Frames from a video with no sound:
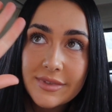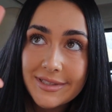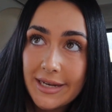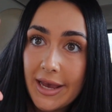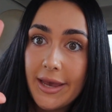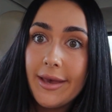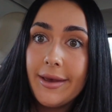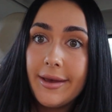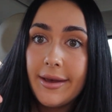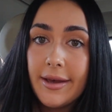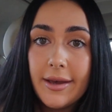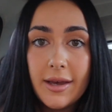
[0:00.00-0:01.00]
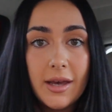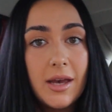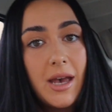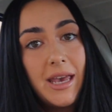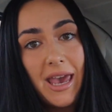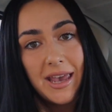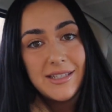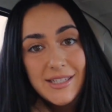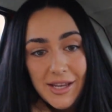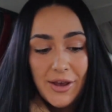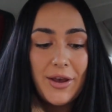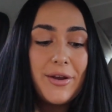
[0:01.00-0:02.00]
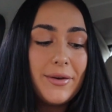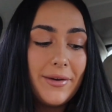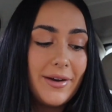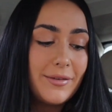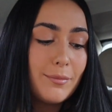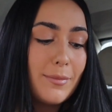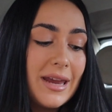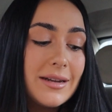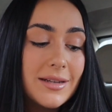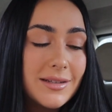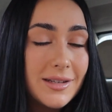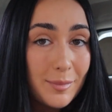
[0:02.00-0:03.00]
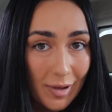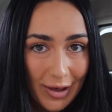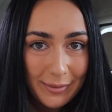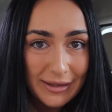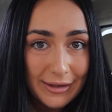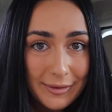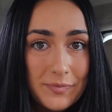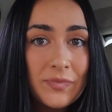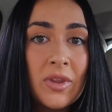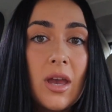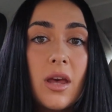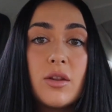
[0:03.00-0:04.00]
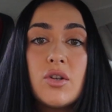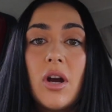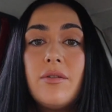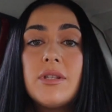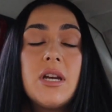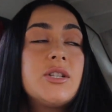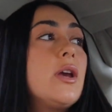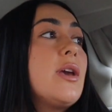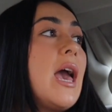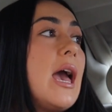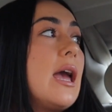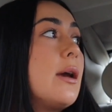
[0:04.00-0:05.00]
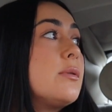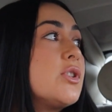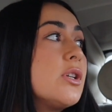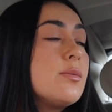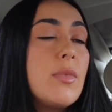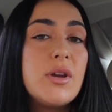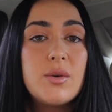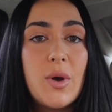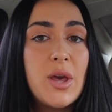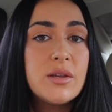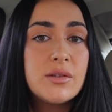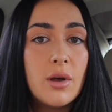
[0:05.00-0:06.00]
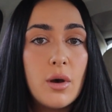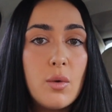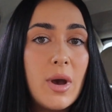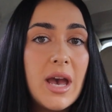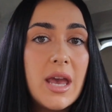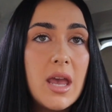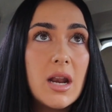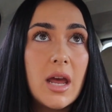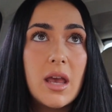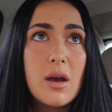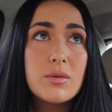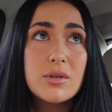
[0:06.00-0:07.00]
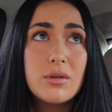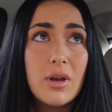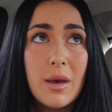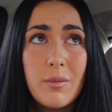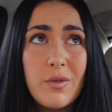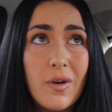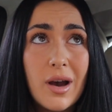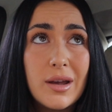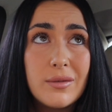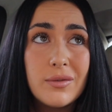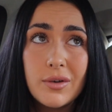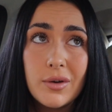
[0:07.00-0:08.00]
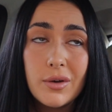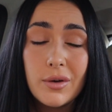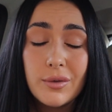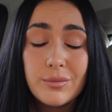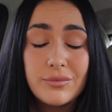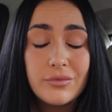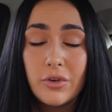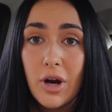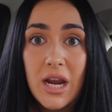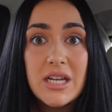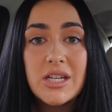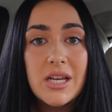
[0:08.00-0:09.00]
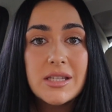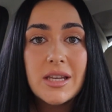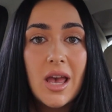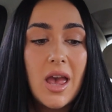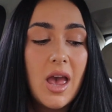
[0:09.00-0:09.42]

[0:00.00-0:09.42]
Stay. Okay, so I've made it to Birmingham. The driver's actually okay. It was just motorways the whole way. Like, I was on the M5 for ages.